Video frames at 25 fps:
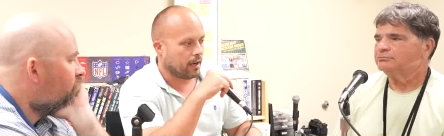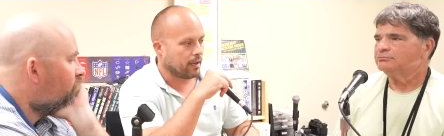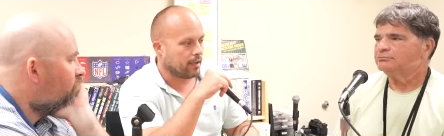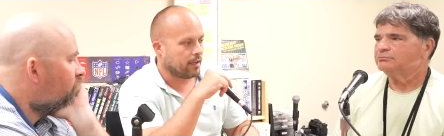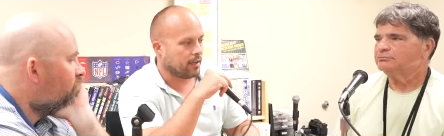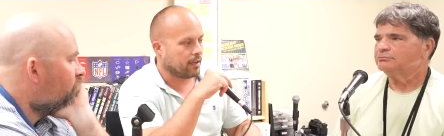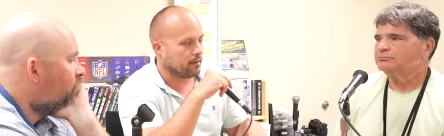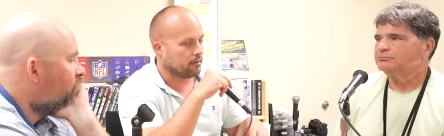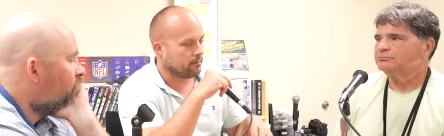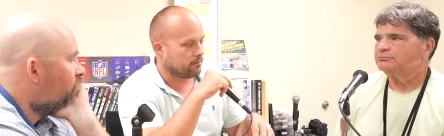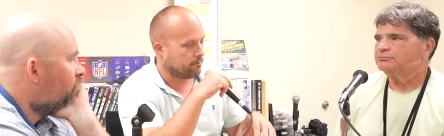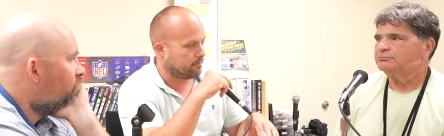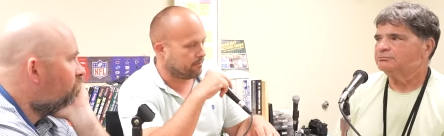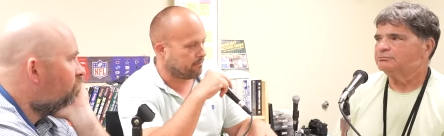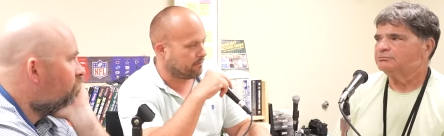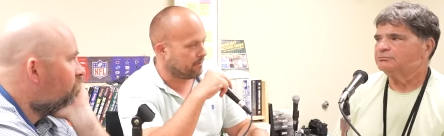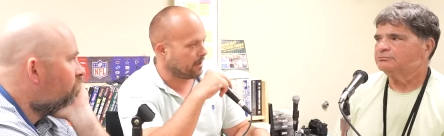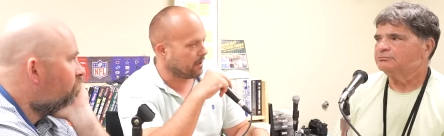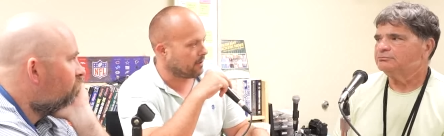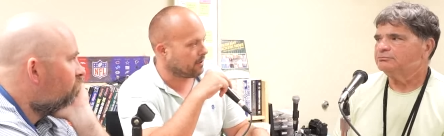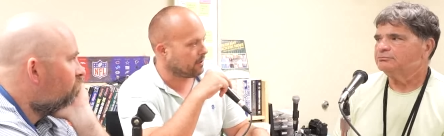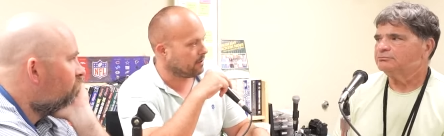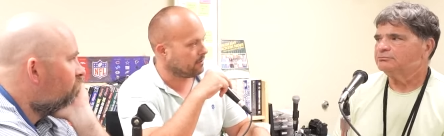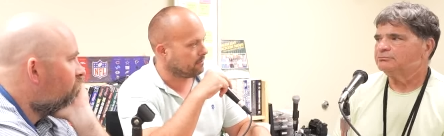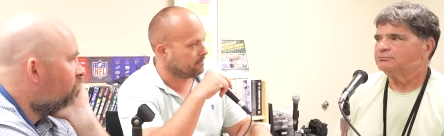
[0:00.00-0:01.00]
Speaker 1: I care
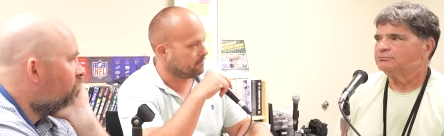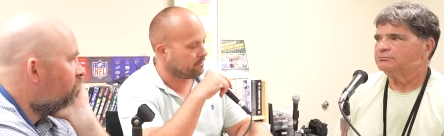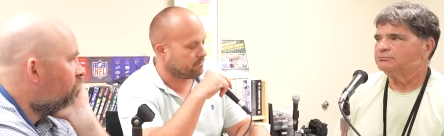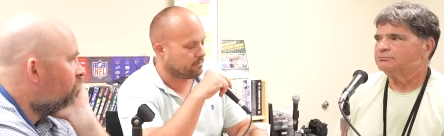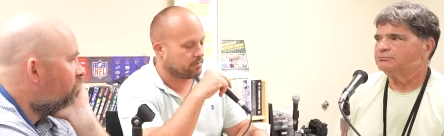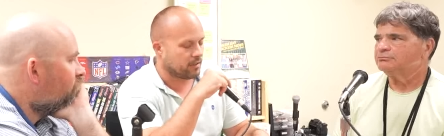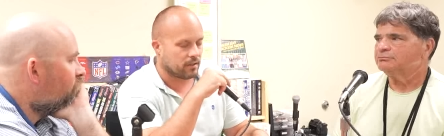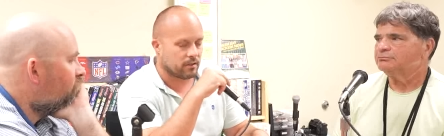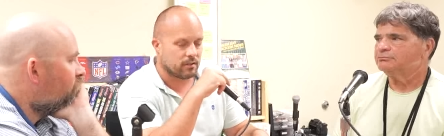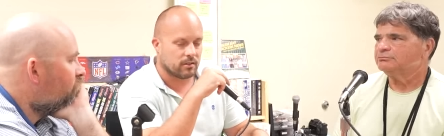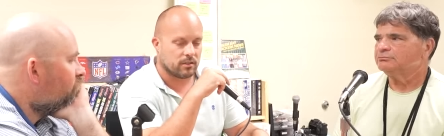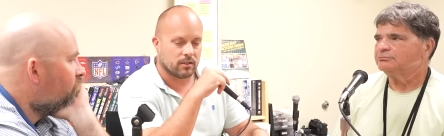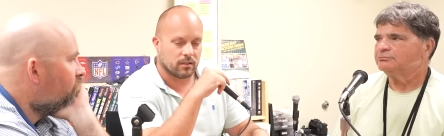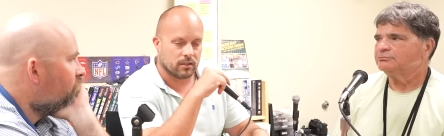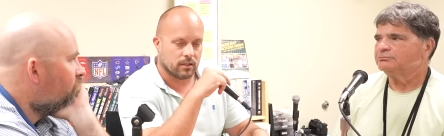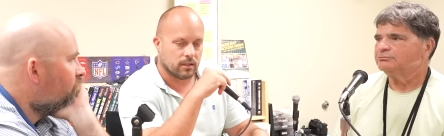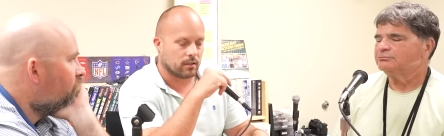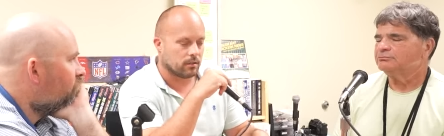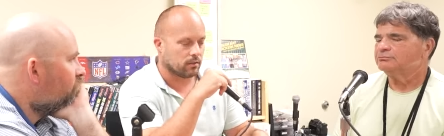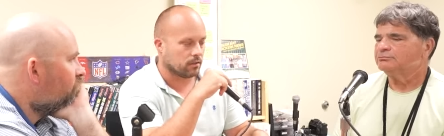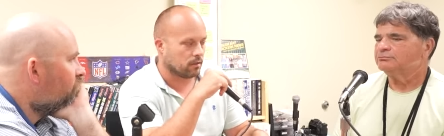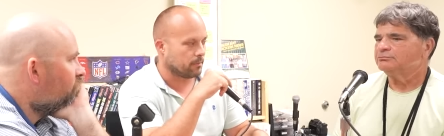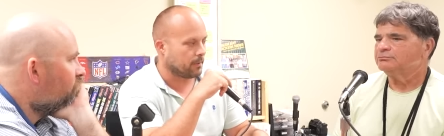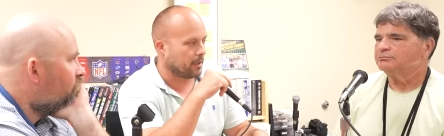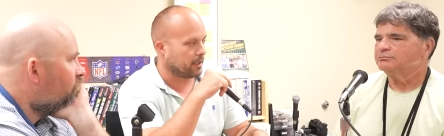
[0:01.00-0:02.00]
very very
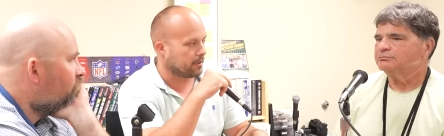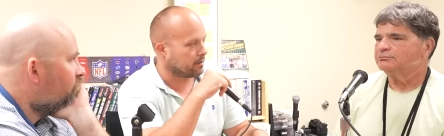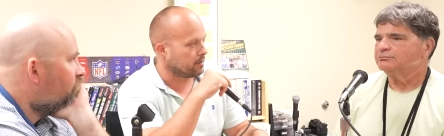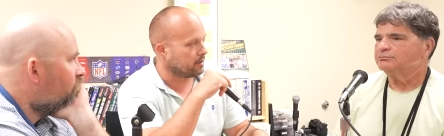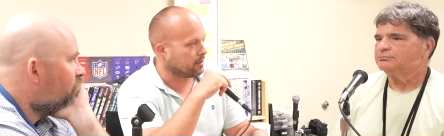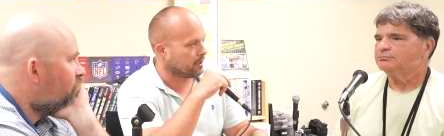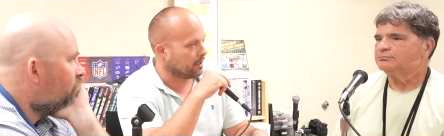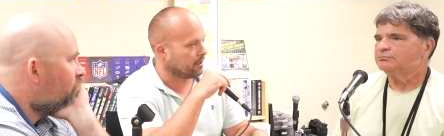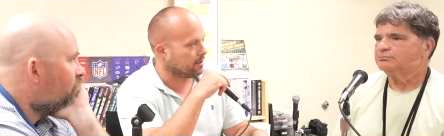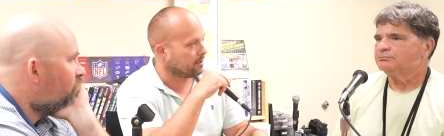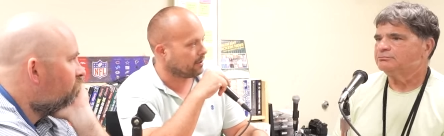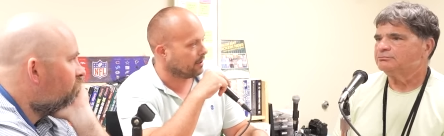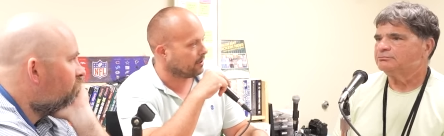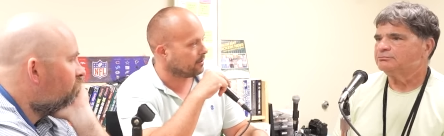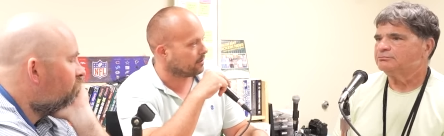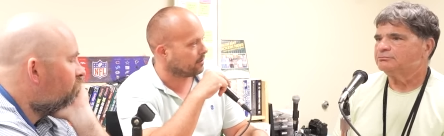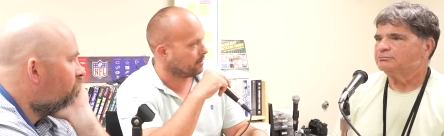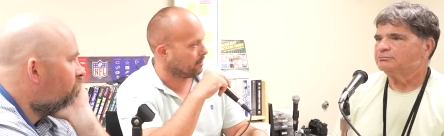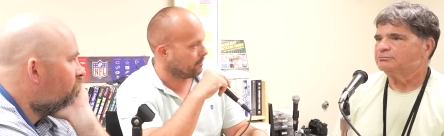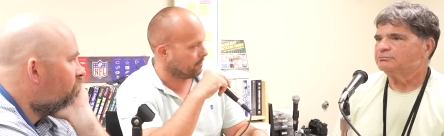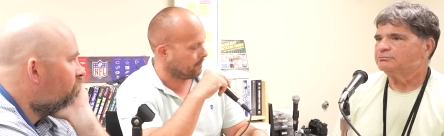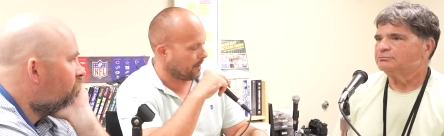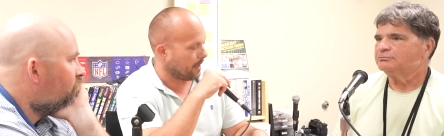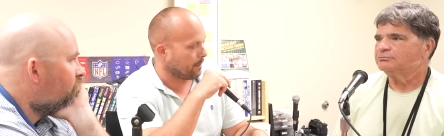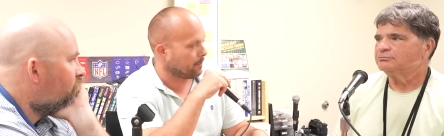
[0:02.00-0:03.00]
little about the details of
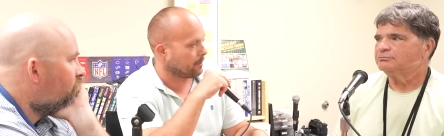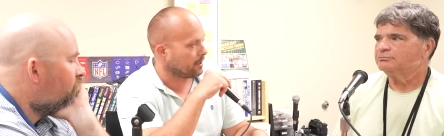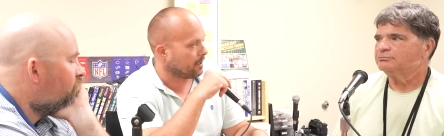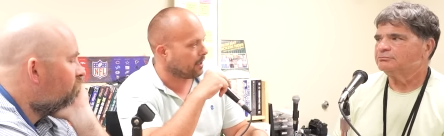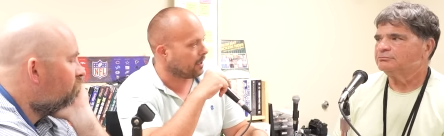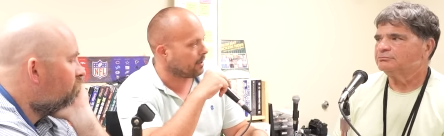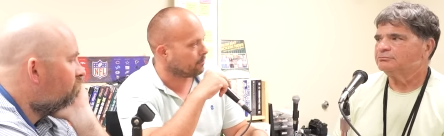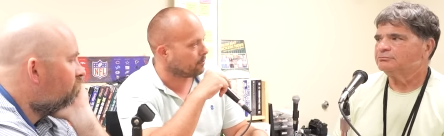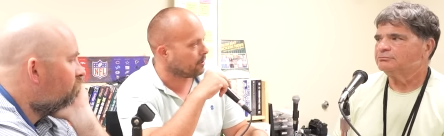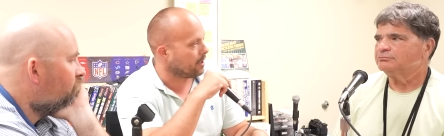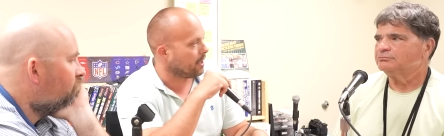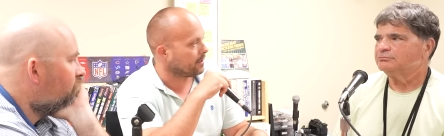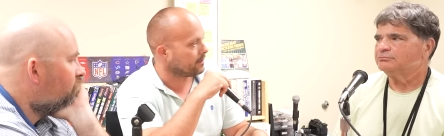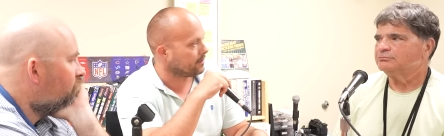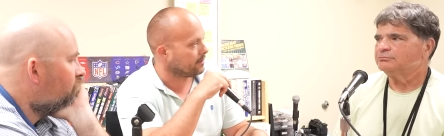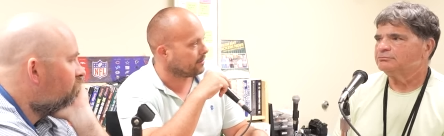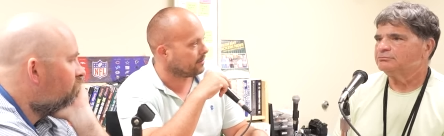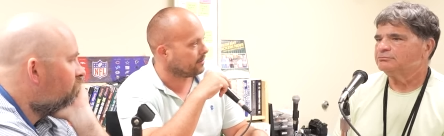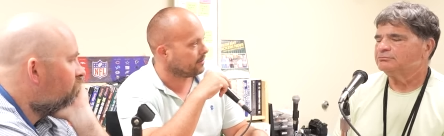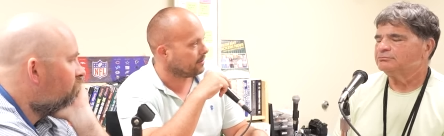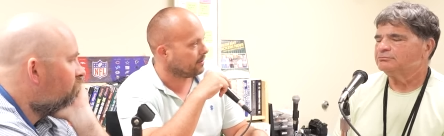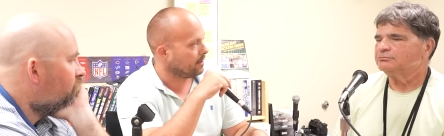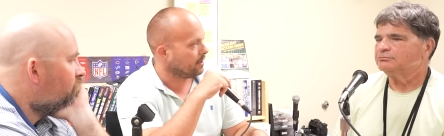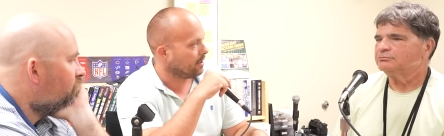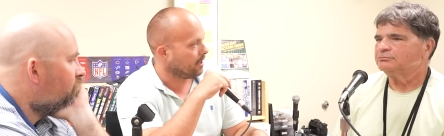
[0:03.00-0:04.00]
the family night
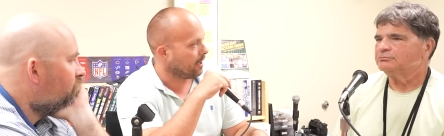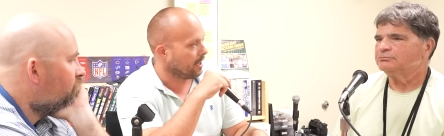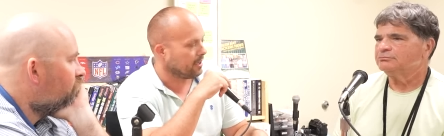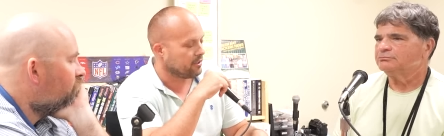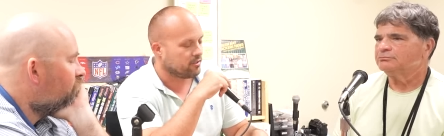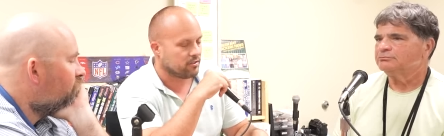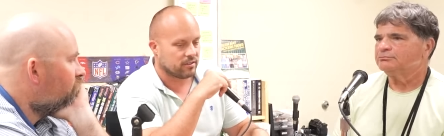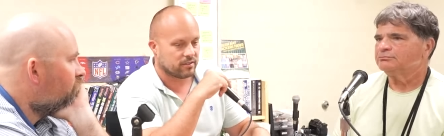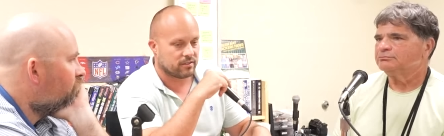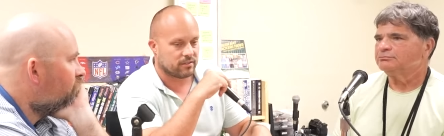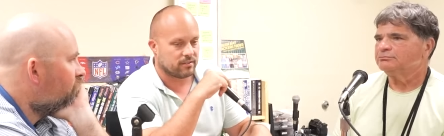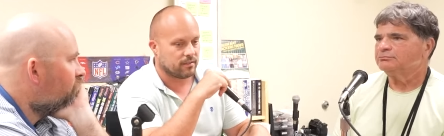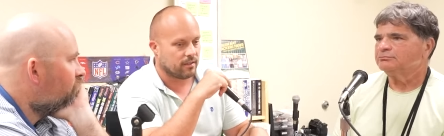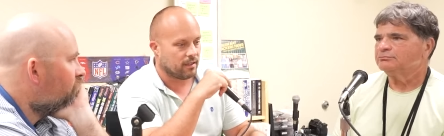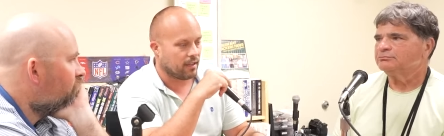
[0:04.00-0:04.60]
practice. I just